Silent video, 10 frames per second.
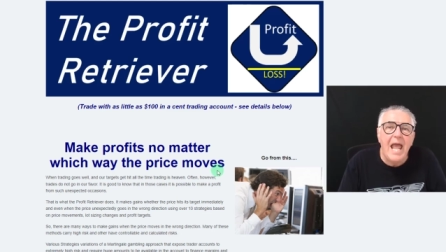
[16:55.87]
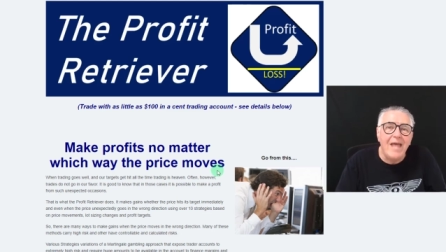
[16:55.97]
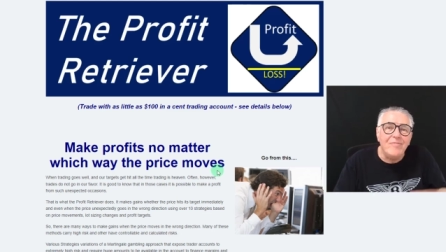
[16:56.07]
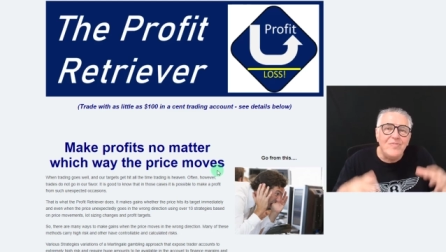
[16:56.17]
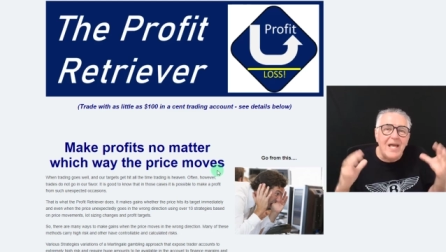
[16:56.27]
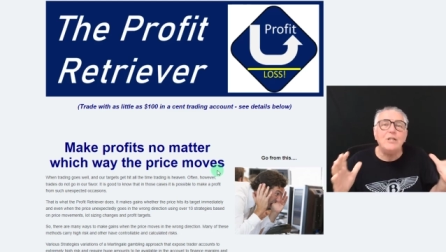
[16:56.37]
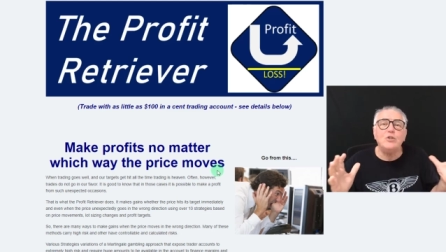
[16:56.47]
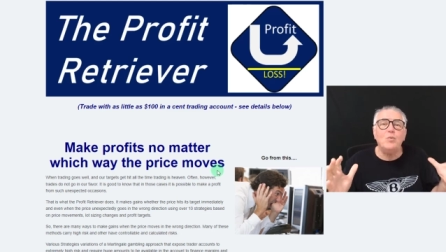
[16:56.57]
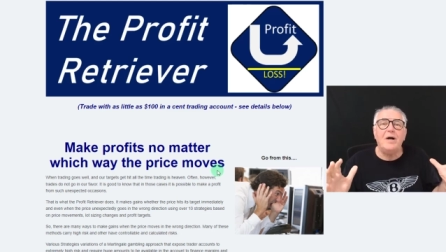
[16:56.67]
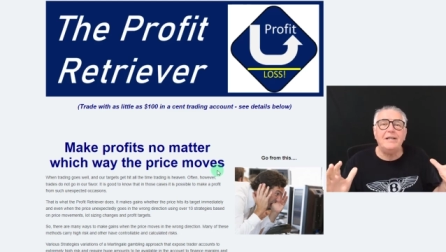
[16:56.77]
and that
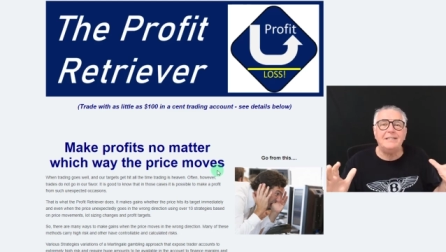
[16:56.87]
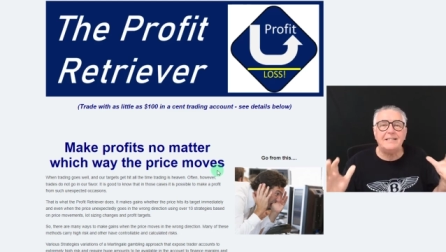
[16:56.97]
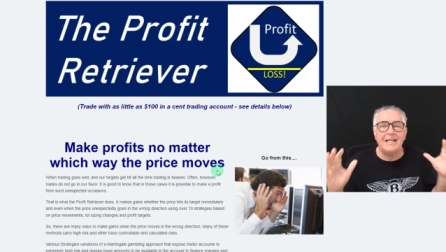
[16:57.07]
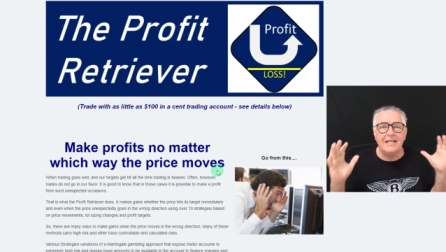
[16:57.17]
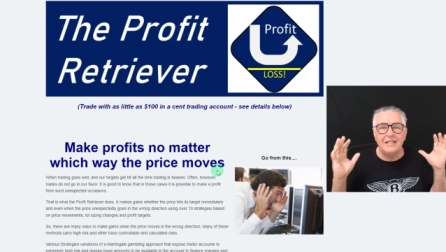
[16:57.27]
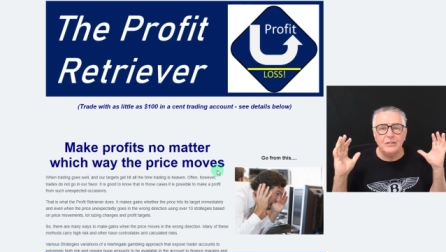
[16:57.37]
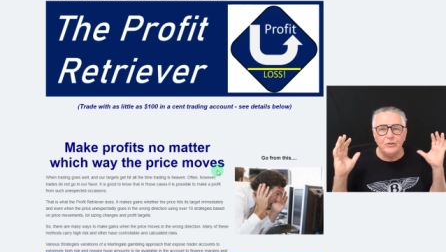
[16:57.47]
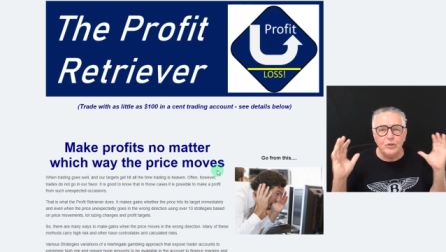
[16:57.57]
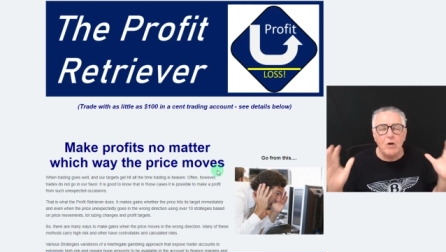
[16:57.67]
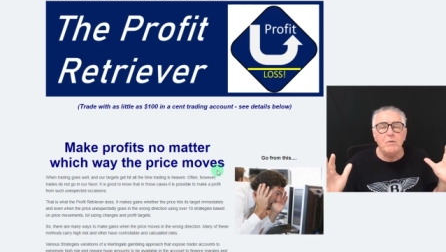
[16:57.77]
is why this
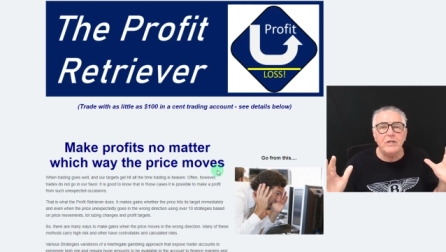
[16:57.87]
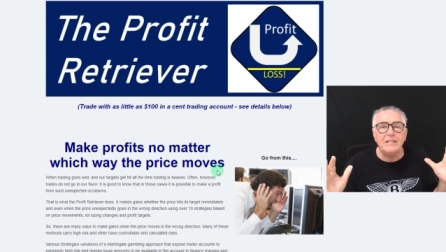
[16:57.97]
robot